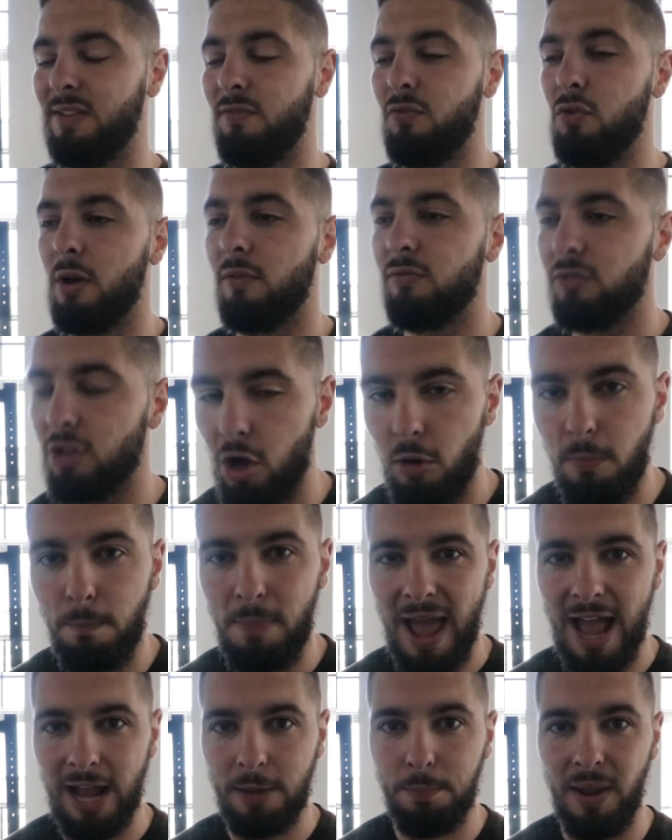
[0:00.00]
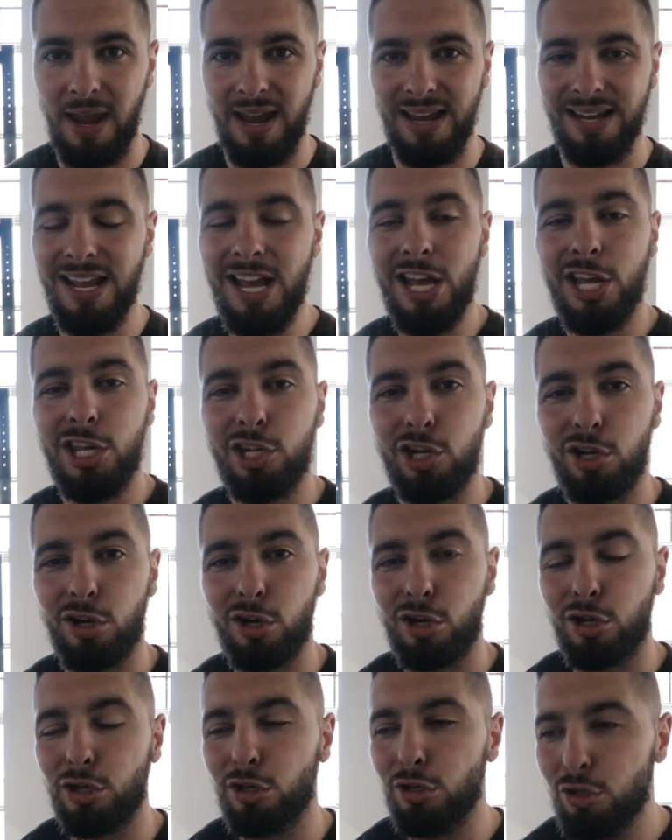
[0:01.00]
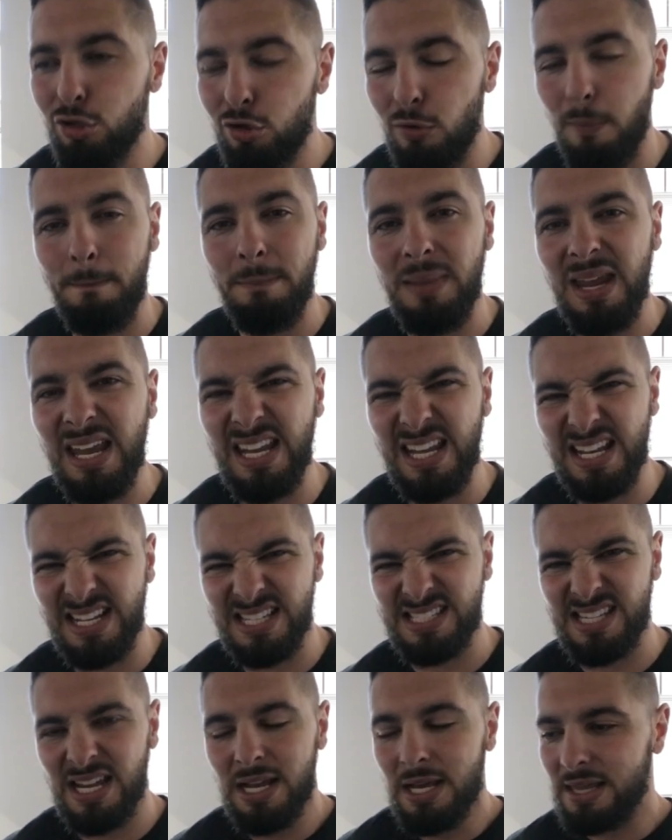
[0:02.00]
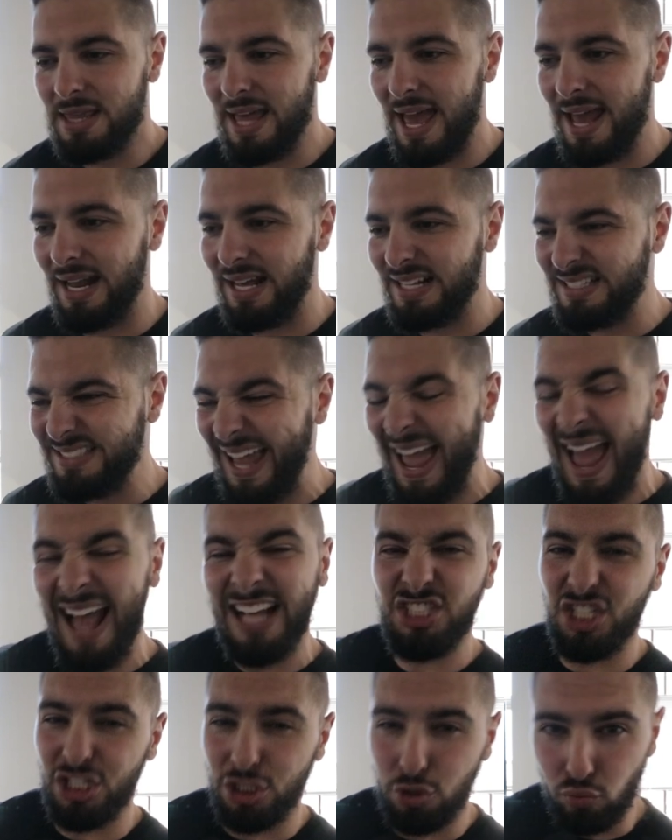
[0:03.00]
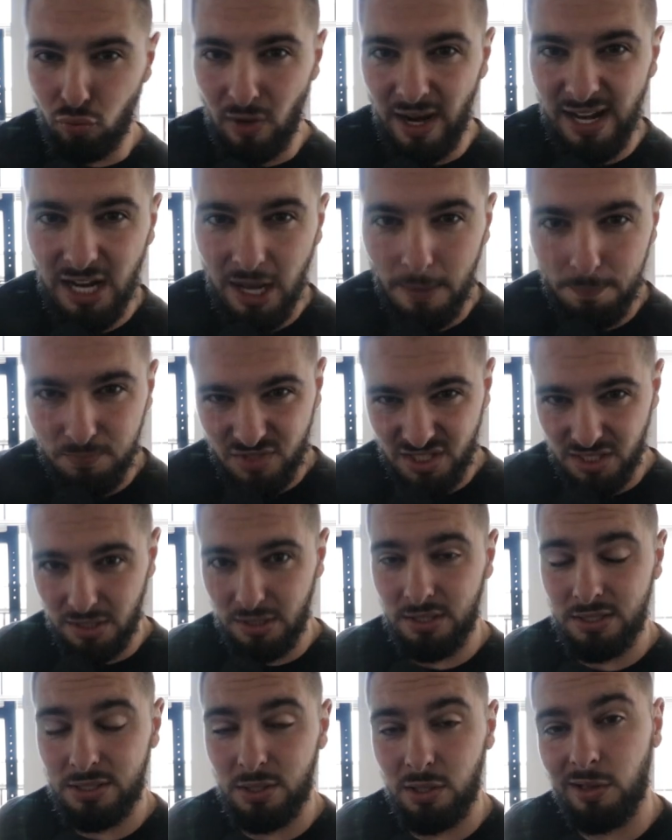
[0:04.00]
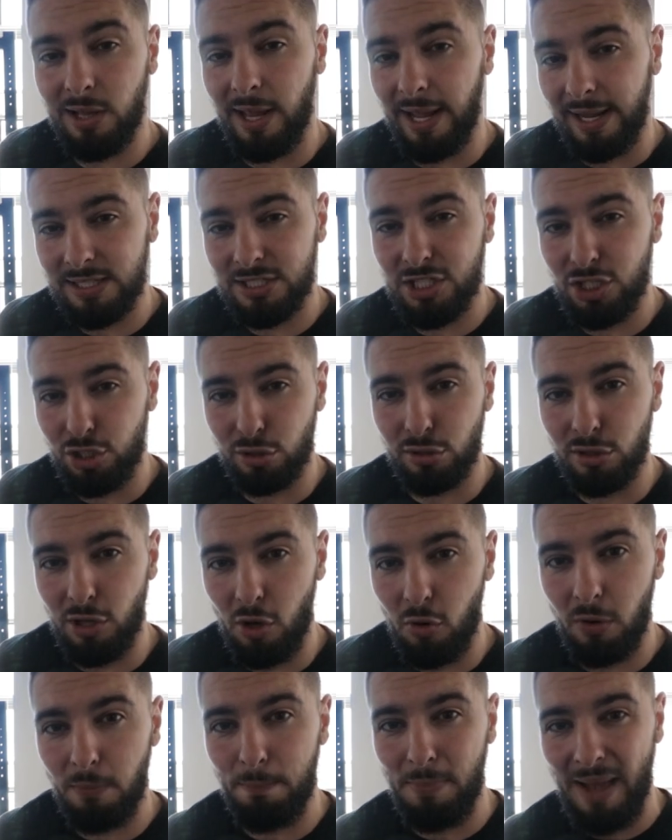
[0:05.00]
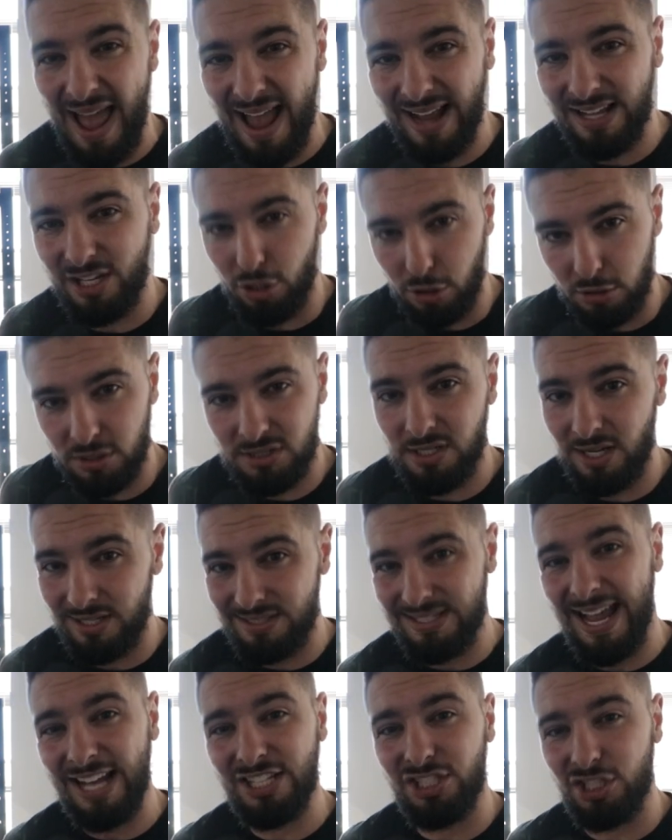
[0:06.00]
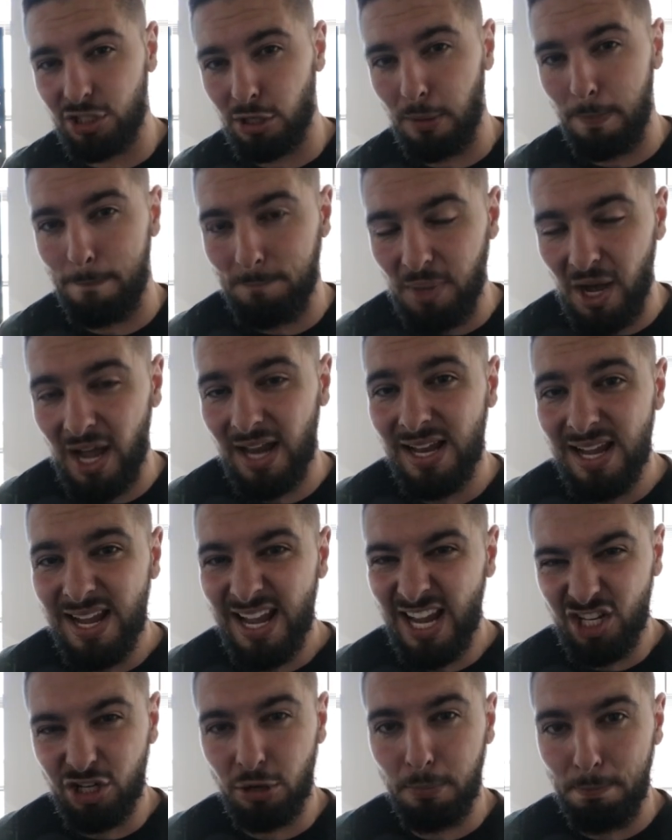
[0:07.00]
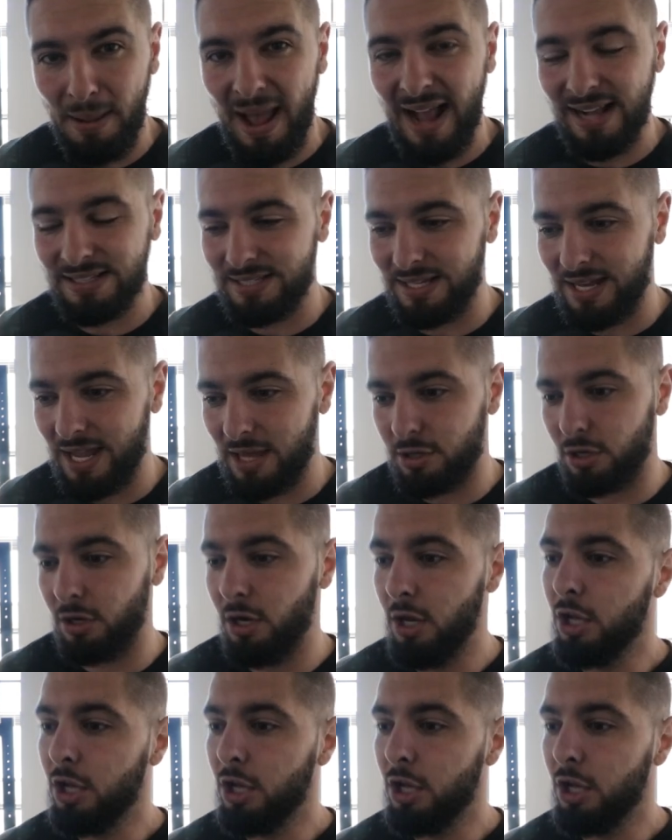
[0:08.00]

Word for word: If you have low back pain, your glute medius that attaches right up like to your lower back, attaches your butt and your back together,